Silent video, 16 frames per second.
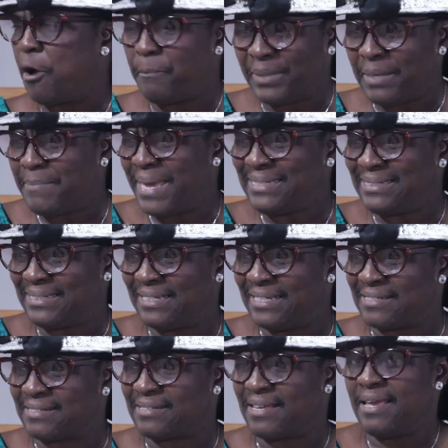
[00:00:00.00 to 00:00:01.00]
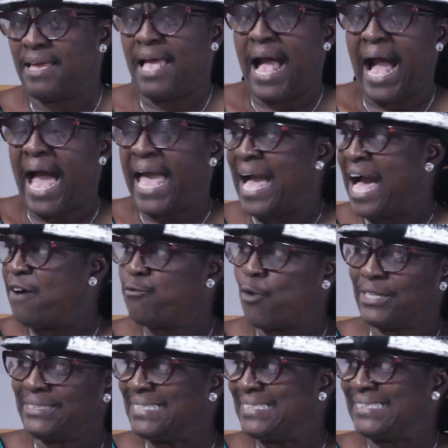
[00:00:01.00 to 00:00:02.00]
Complementing is, I have
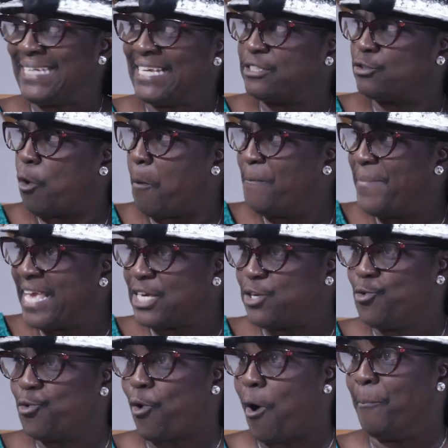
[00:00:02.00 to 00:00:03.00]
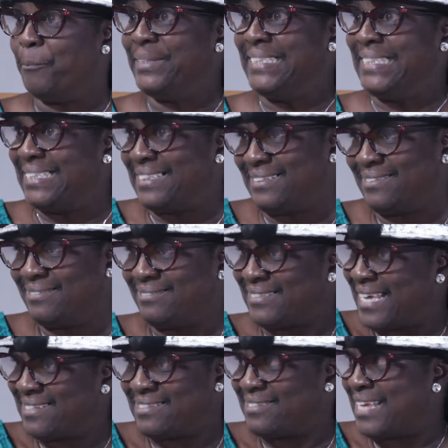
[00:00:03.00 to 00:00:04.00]
what it takes to make you complete.
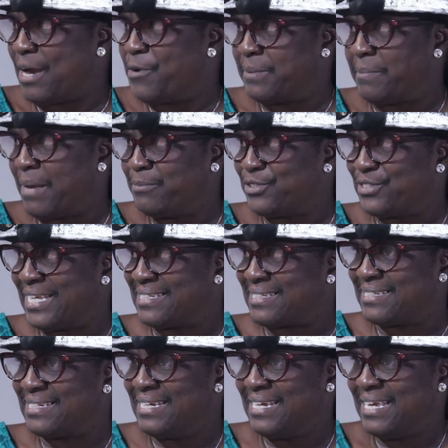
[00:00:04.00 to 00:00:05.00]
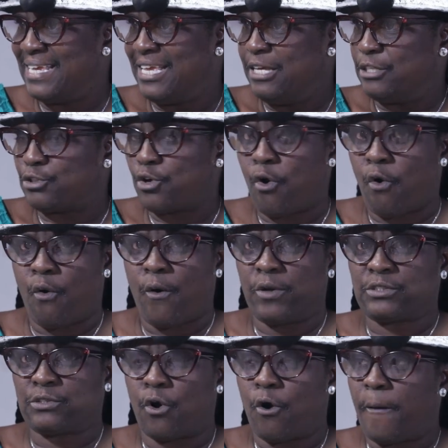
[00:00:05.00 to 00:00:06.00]
That's not what the Bible says.
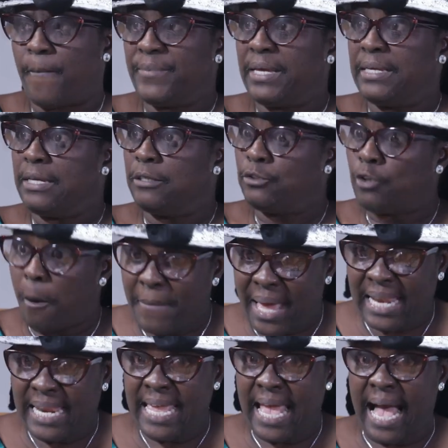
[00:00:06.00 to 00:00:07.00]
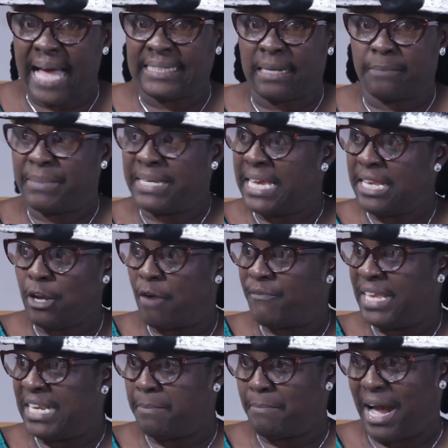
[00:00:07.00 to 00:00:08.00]
So normally at the beginning
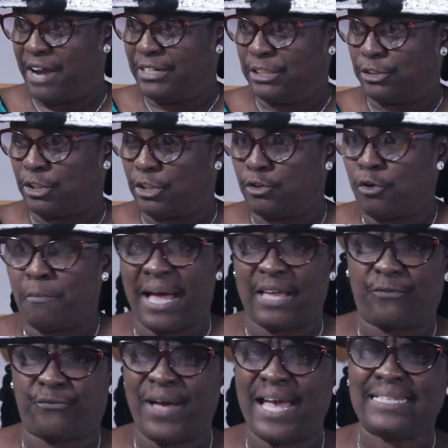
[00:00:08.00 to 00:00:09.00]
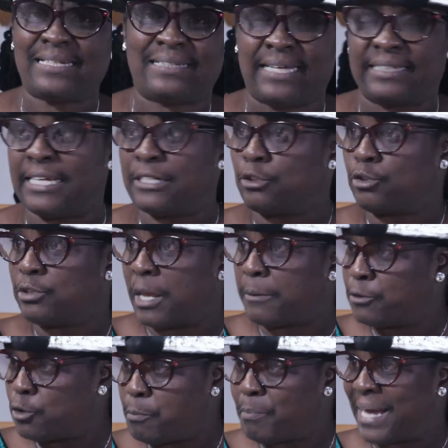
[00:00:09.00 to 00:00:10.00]
of any marriage, you might find out that
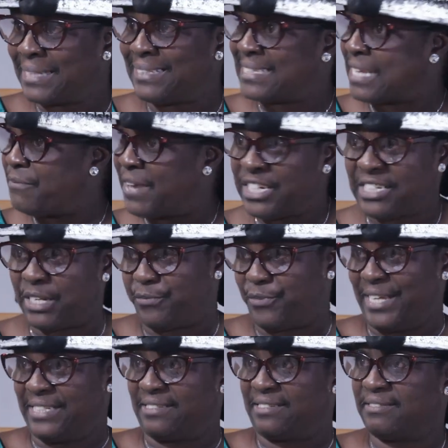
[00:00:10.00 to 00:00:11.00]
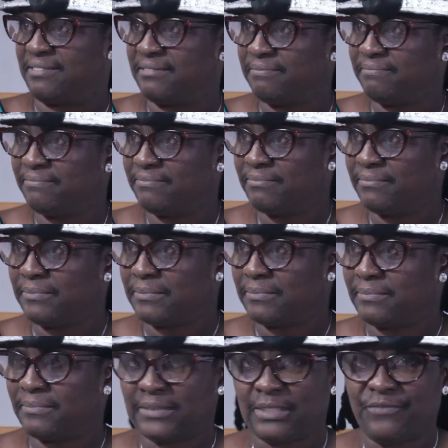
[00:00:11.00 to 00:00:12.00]
the two partners are very different.
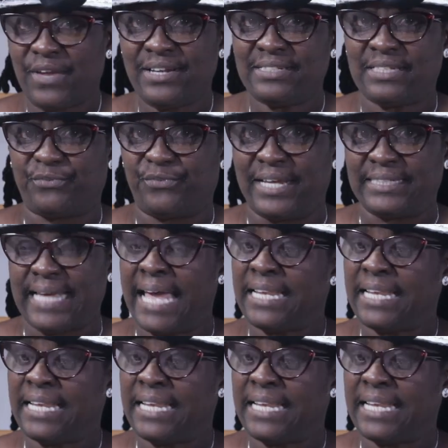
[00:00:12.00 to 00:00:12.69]
Very different.